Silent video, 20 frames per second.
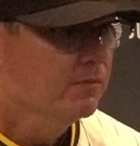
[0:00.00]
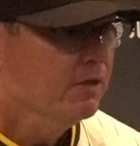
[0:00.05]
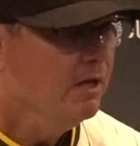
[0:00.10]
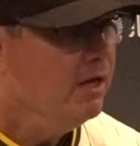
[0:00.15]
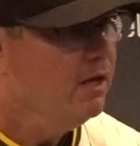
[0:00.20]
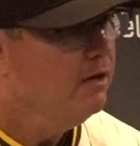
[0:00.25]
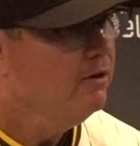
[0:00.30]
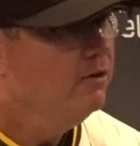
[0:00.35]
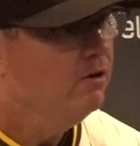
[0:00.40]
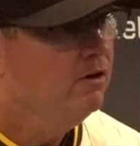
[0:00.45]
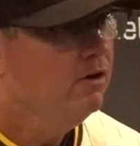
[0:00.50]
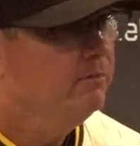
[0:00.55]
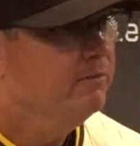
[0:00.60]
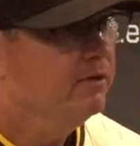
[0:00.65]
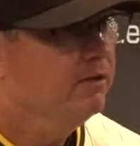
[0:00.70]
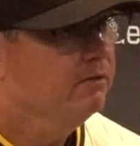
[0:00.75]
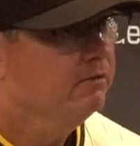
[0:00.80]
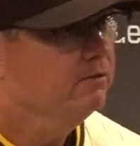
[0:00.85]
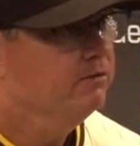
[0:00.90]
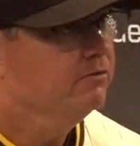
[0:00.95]
Yeah, no, I
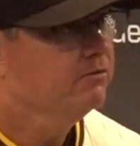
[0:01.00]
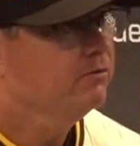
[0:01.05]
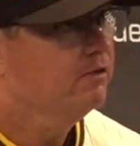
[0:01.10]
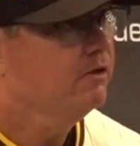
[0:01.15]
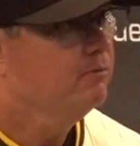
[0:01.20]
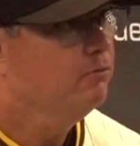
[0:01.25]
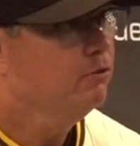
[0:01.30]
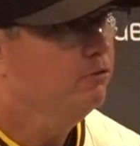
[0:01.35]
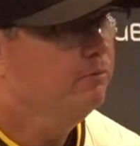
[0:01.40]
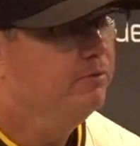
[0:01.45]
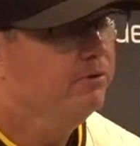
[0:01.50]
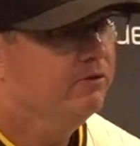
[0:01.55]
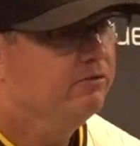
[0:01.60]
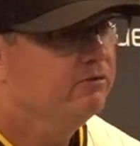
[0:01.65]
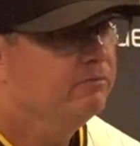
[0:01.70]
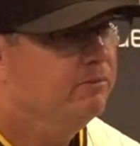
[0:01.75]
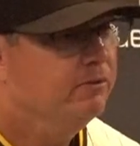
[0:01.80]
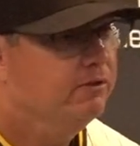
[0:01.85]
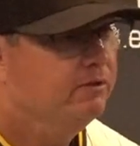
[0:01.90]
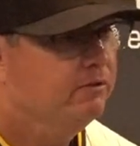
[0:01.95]
mean, listen, our
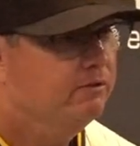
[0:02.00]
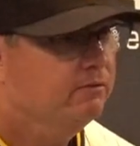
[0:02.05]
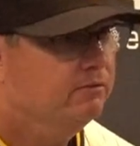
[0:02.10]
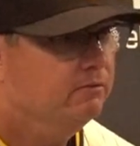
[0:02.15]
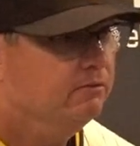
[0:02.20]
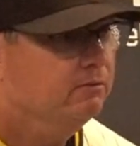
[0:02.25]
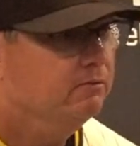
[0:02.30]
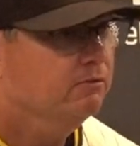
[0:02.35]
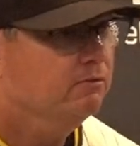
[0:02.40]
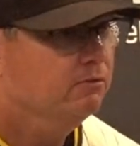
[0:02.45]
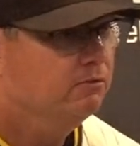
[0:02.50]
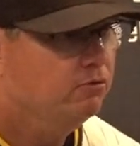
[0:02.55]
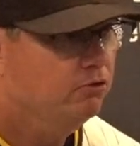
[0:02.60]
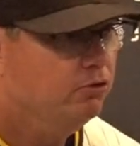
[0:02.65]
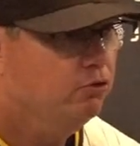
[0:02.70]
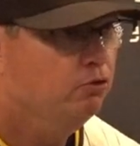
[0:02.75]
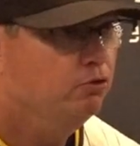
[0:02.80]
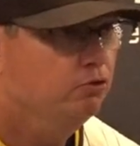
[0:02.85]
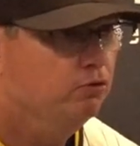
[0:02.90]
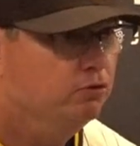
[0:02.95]
bullpen's been
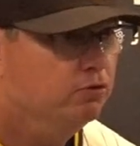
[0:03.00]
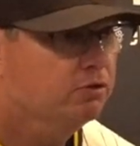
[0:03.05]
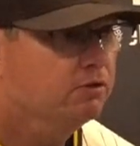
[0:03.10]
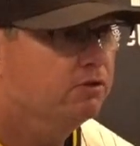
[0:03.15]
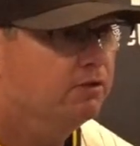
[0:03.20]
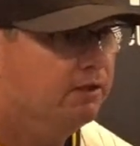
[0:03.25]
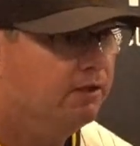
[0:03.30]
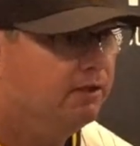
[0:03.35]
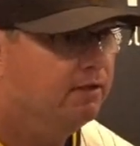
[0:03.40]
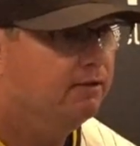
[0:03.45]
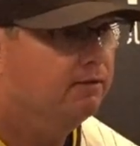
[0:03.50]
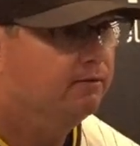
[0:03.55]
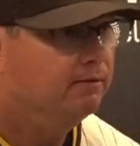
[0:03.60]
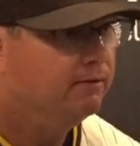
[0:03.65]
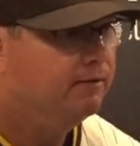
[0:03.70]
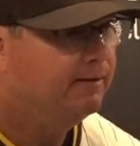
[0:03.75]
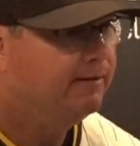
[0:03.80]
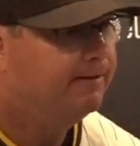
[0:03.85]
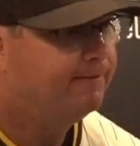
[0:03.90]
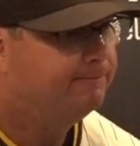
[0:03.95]
used,
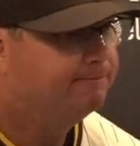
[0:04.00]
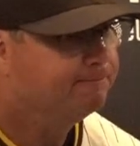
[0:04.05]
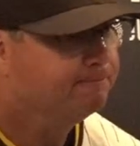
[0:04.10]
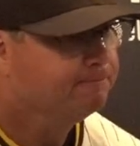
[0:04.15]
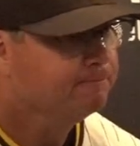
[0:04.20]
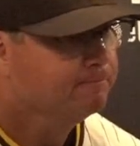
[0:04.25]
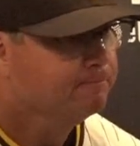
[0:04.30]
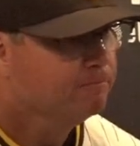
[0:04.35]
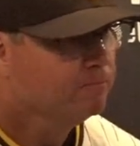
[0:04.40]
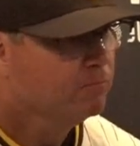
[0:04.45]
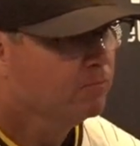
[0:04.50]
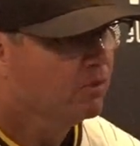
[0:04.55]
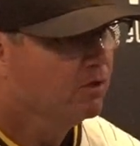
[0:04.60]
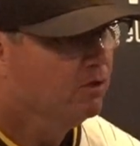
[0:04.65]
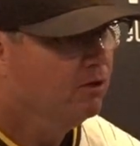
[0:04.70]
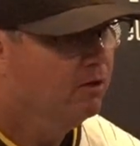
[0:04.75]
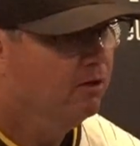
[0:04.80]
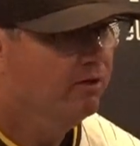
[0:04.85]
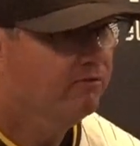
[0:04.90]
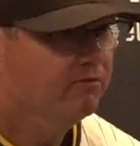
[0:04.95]
and
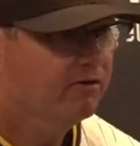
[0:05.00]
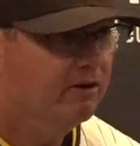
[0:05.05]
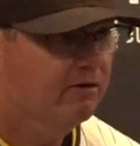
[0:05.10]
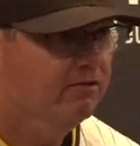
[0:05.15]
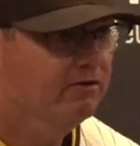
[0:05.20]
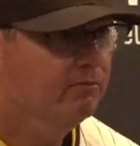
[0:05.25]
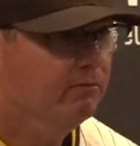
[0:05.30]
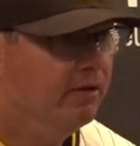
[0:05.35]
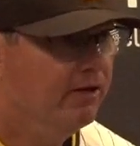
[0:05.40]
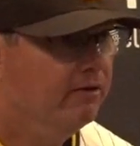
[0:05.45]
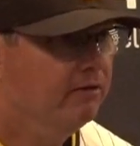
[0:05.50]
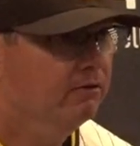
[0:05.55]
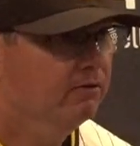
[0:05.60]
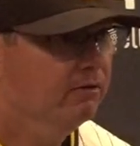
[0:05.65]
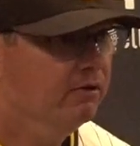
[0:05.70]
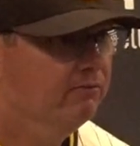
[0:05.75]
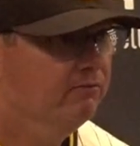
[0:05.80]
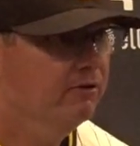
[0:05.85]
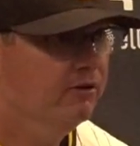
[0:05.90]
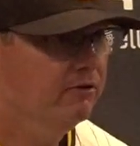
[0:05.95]
you know, they've carried the mail.
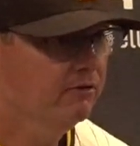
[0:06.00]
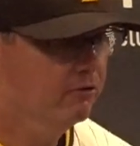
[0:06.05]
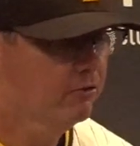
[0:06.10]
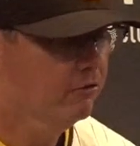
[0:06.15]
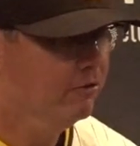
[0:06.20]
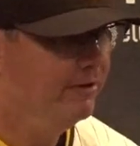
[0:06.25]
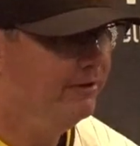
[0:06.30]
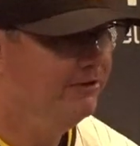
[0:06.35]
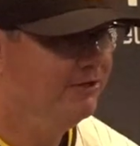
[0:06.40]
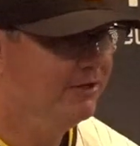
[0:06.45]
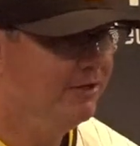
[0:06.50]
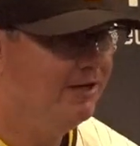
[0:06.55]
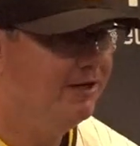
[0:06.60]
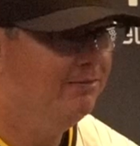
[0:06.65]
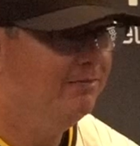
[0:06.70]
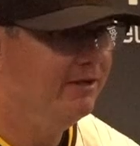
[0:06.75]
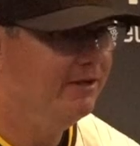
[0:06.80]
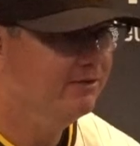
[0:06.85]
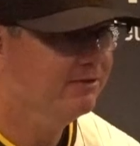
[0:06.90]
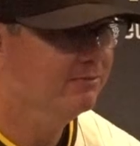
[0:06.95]
They've done a great
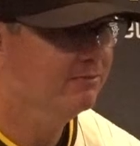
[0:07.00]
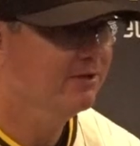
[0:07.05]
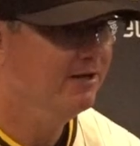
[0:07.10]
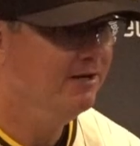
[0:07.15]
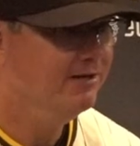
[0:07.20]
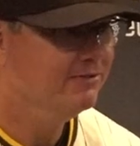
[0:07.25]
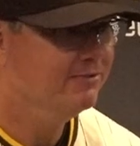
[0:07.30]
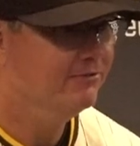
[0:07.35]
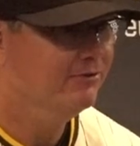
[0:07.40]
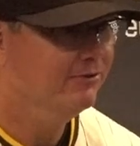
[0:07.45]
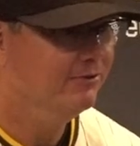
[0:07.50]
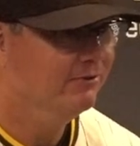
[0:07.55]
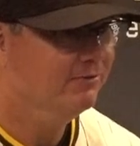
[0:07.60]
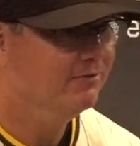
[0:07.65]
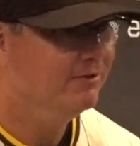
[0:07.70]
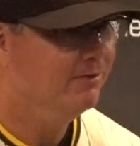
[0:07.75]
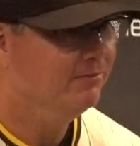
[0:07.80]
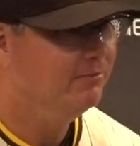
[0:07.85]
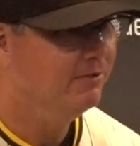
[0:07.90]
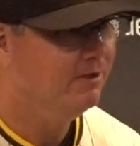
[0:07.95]
job, man. Some guys have really
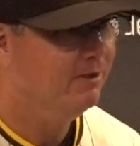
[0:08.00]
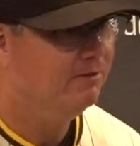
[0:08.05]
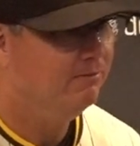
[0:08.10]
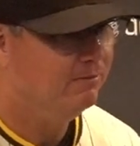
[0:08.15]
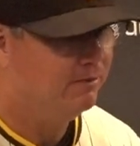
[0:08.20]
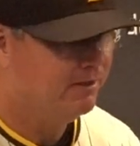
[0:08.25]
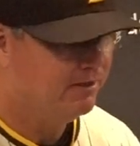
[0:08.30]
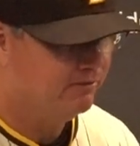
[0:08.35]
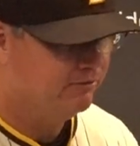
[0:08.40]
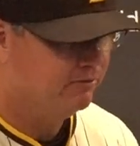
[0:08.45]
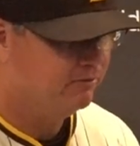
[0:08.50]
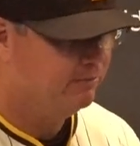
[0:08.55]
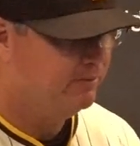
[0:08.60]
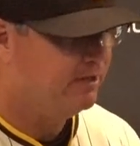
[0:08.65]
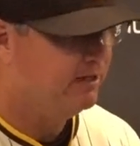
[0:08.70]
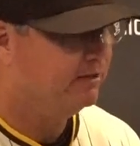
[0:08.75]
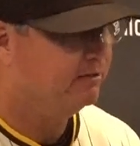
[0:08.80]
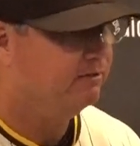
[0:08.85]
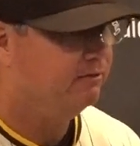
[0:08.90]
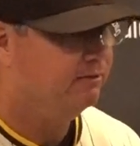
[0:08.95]
stepped up. A lot of
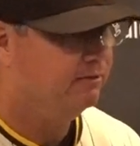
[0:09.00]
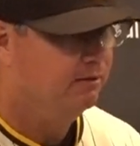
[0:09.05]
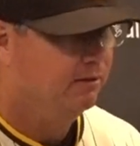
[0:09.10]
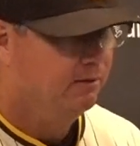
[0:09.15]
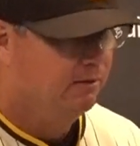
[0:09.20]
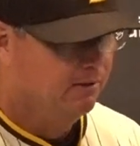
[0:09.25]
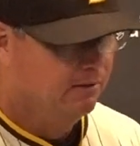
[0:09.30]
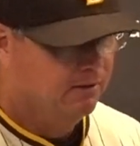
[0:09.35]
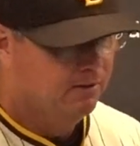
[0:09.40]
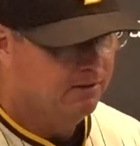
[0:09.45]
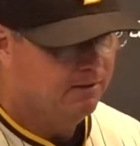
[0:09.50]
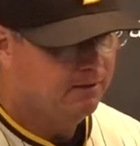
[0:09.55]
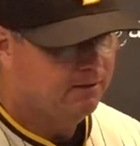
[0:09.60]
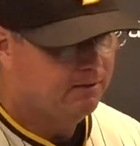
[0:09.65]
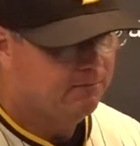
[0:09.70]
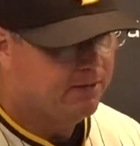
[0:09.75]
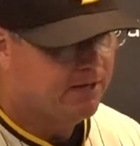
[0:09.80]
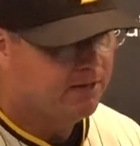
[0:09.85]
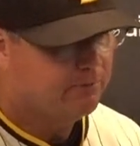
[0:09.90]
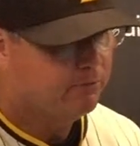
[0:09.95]
respect and
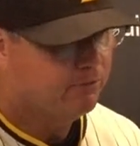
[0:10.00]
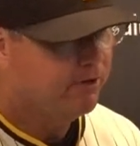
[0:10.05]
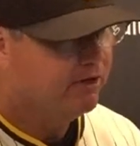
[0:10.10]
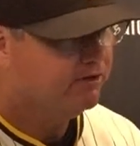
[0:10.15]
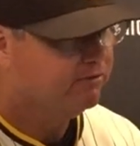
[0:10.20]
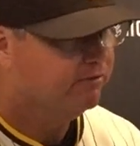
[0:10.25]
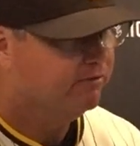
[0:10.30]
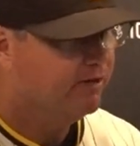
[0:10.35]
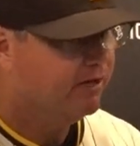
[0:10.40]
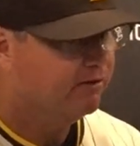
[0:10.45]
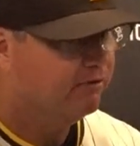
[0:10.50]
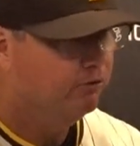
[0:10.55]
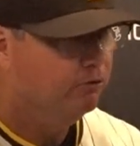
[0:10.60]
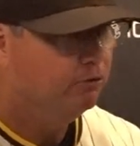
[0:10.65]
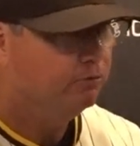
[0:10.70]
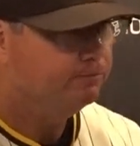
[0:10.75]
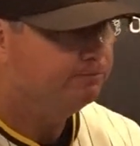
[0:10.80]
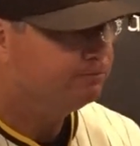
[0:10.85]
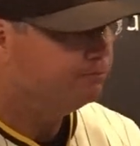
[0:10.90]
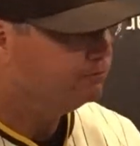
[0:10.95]
admiration for that
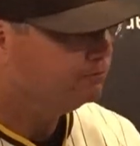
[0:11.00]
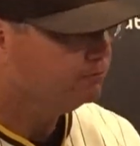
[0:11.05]
group.